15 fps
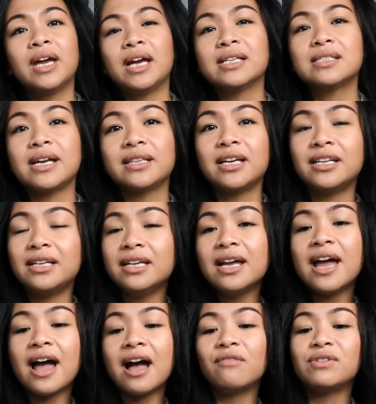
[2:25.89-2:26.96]
It's like they need
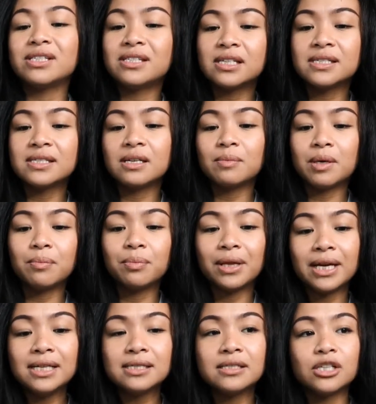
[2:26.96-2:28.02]
to have a system in
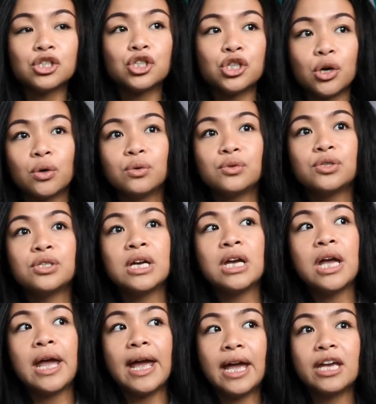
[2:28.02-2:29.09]
place that shows,
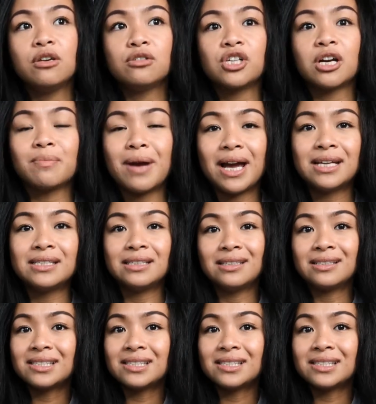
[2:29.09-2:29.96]
hey, you checked my ID.